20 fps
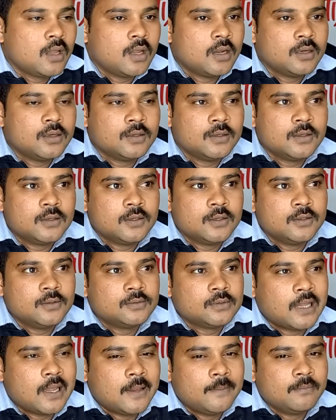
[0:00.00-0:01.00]
and
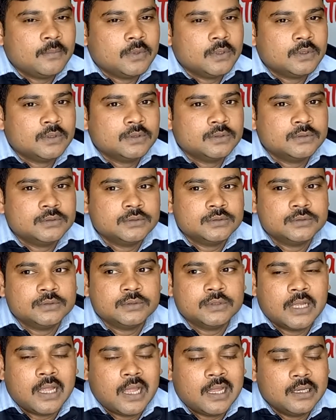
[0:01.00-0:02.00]
I
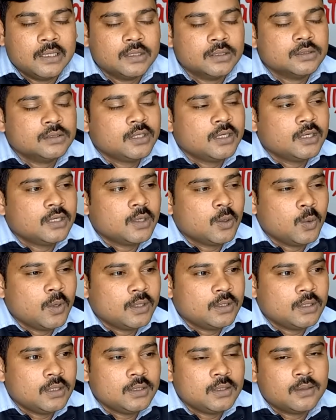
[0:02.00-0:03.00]
learned in
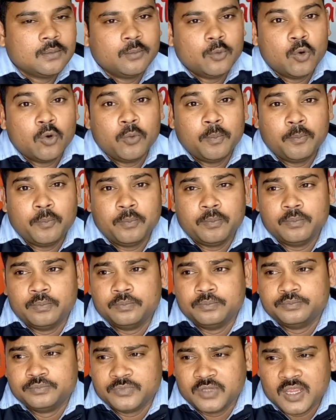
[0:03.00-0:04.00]
UNNATI the more
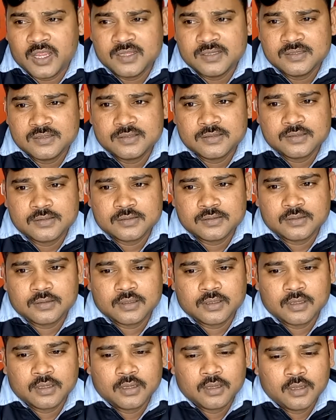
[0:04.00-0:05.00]
things
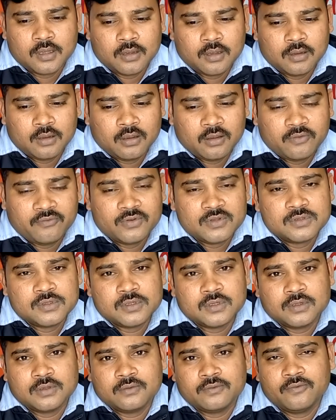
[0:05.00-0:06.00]
which
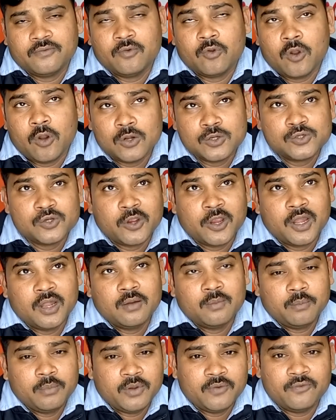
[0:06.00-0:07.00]
you not
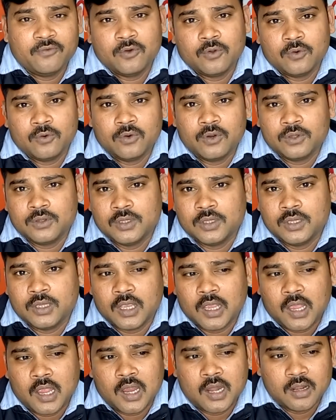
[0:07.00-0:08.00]
joined before UNNATI,
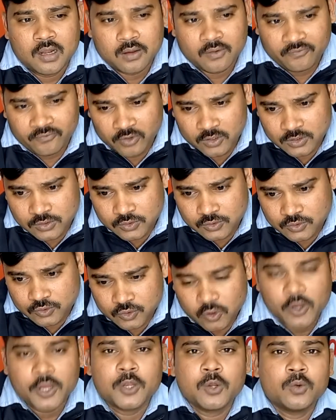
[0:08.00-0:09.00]
and after
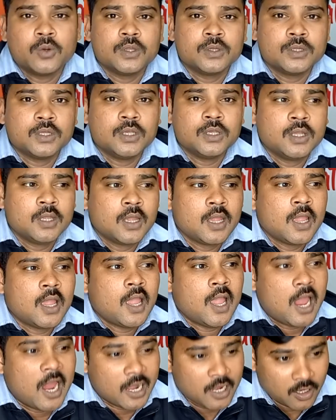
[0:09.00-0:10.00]
joining UNNATI
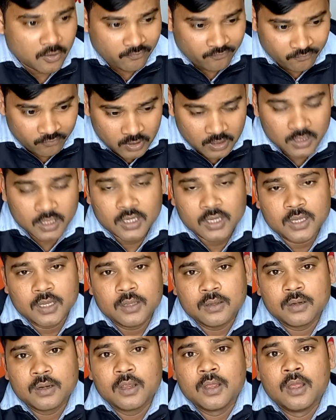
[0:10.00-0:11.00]
and I'm working
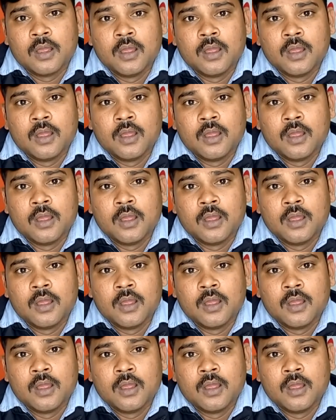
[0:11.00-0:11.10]
here,